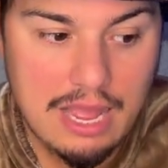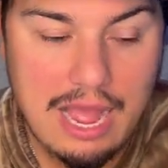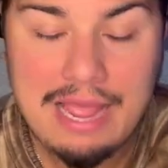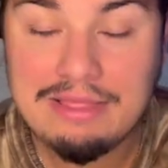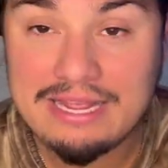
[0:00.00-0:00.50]

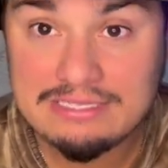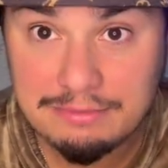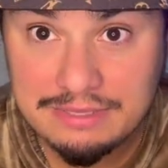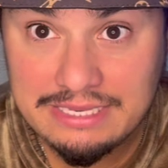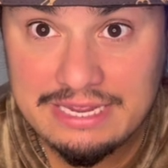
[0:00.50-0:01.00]
I like to
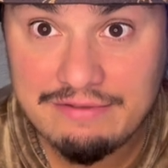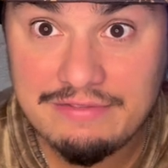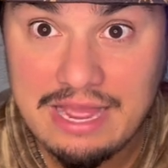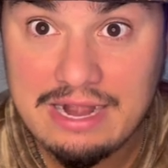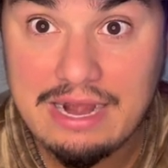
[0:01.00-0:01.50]
believe
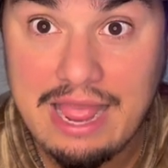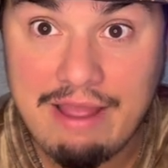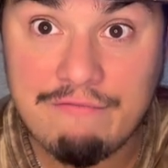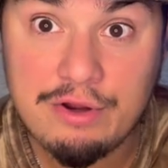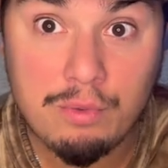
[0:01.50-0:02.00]
that
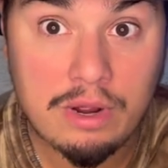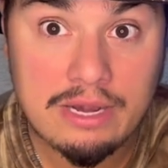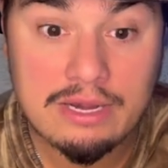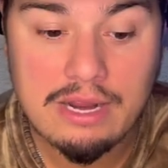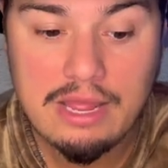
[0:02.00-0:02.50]

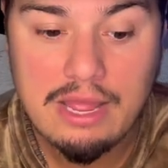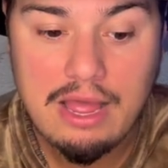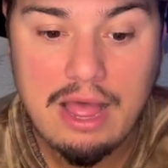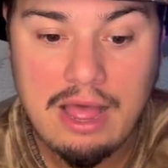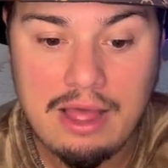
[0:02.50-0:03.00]
everyone
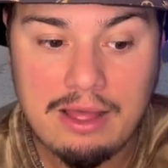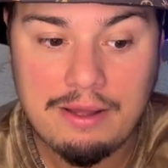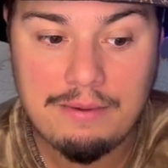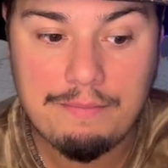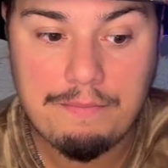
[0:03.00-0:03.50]

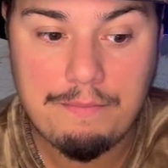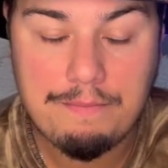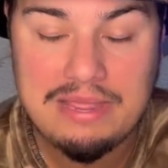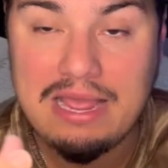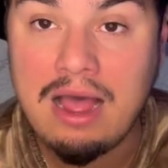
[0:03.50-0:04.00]

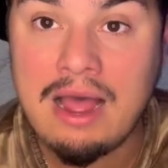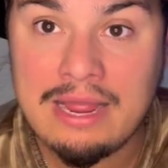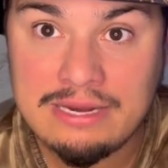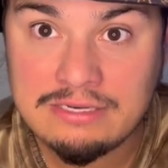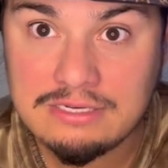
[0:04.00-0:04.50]

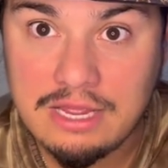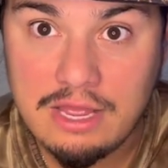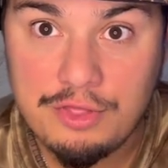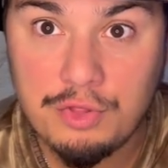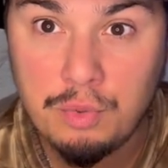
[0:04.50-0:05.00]
behind
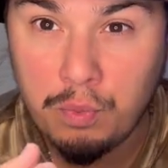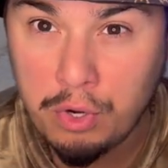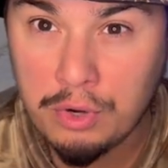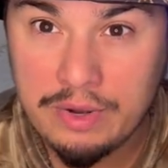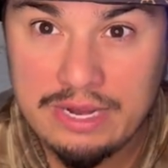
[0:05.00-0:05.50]
the
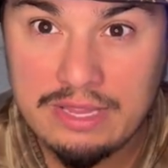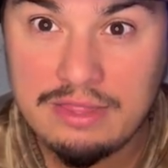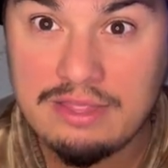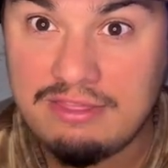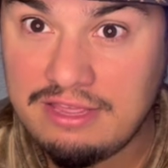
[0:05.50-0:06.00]
worry,
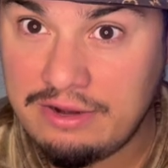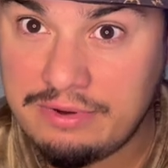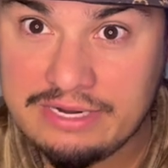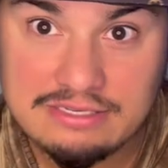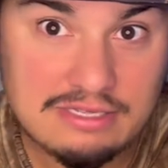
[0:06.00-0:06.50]
the
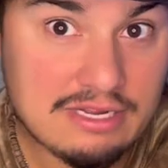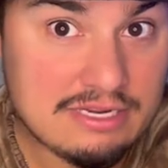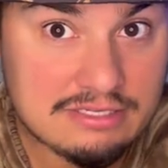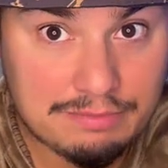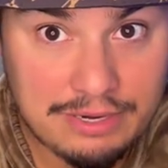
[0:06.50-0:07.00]
theories, the
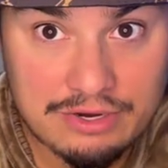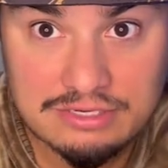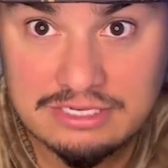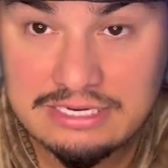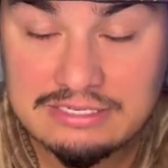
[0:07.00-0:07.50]

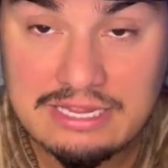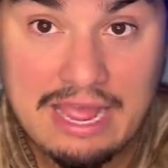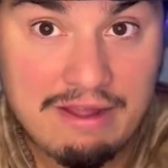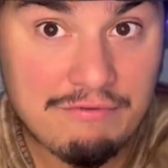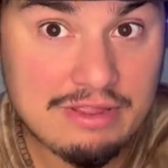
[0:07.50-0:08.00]
conspiracies, the
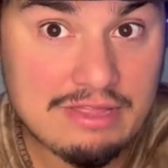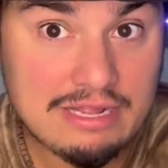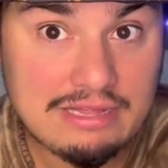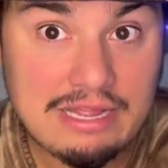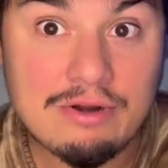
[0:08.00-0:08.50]

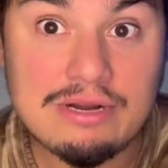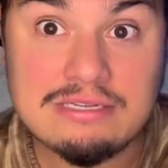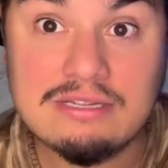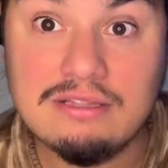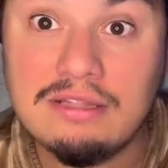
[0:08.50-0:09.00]
everything, there
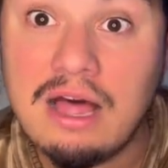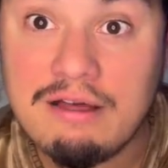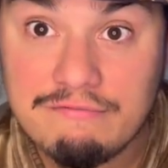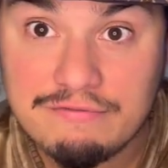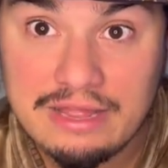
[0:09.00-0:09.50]
is love
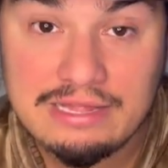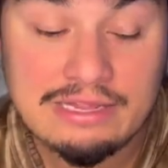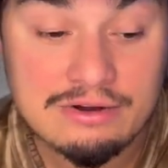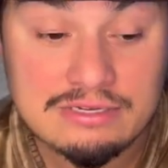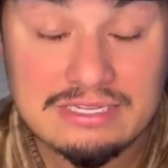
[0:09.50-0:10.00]
and
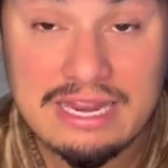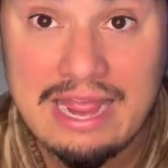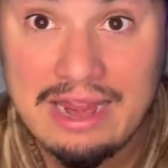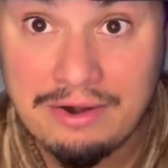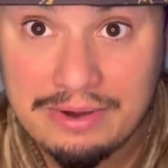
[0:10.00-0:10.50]
there is
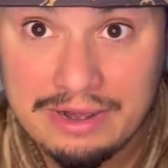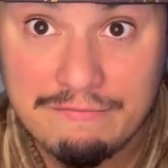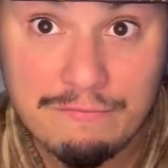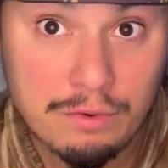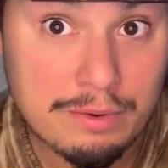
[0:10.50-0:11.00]
caring
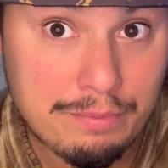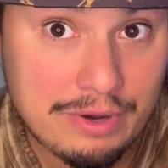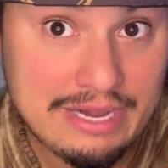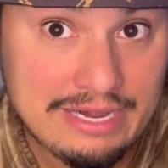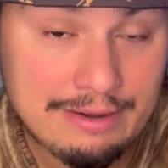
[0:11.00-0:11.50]
for
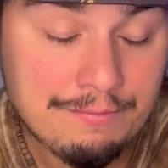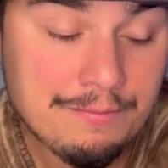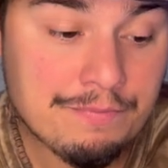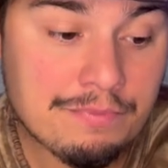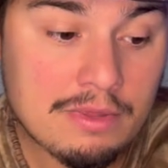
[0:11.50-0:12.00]
Britney.
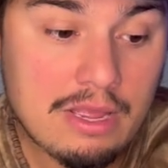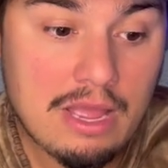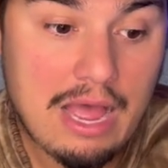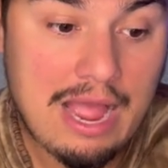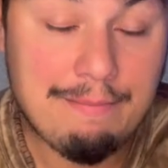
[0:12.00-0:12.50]

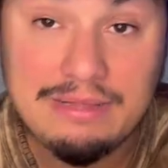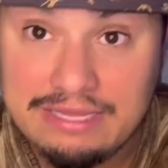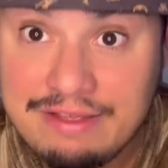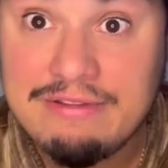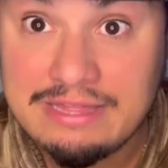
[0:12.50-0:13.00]
I
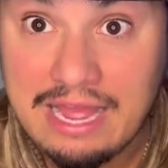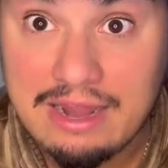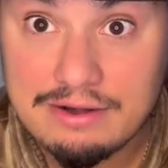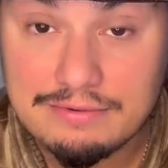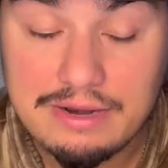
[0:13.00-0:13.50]
believe in that,
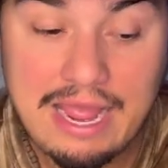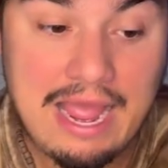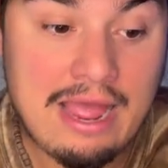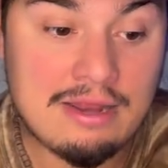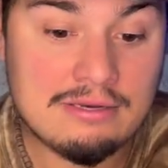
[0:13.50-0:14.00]

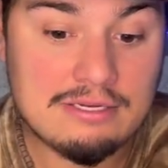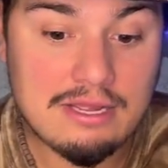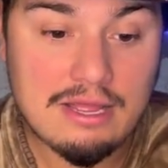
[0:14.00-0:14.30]
and